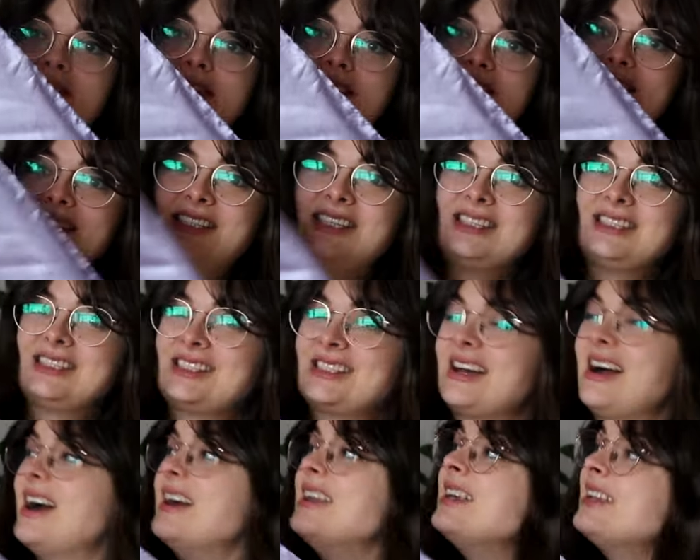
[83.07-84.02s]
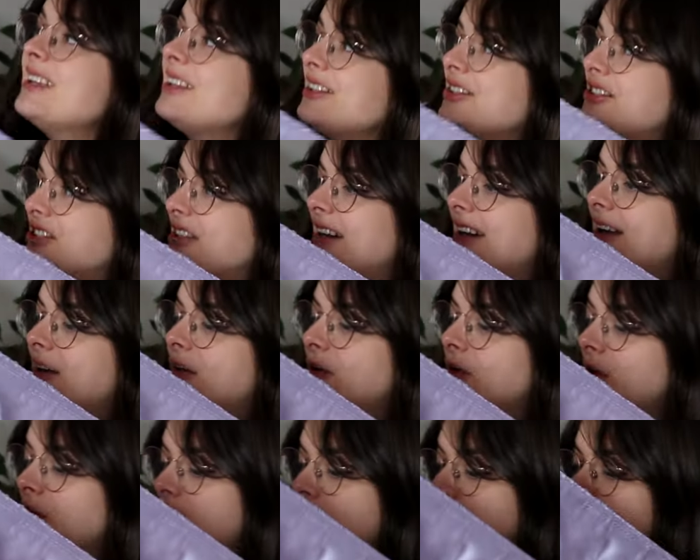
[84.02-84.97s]
This is just a tiny little
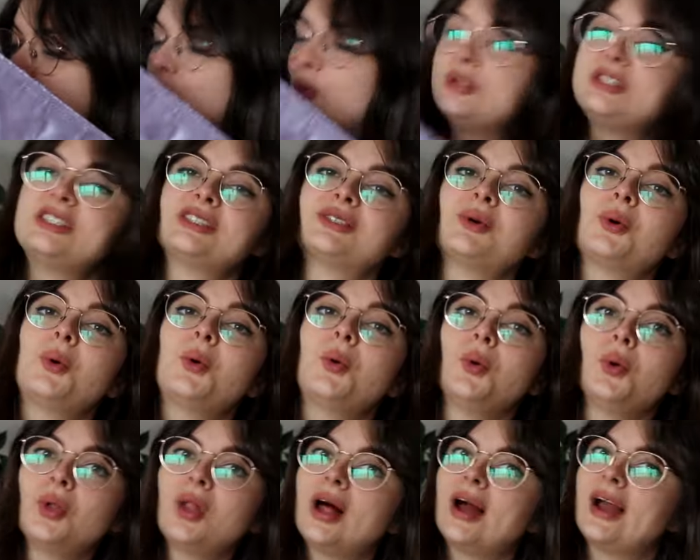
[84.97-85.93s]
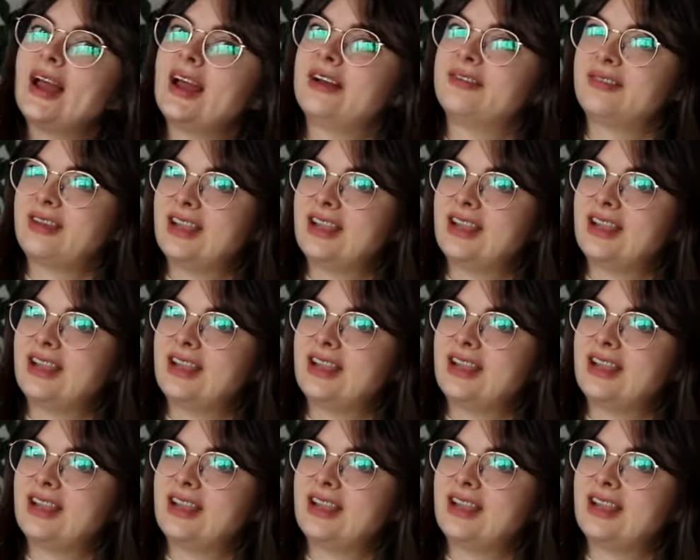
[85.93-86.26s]
triangle, which is all I have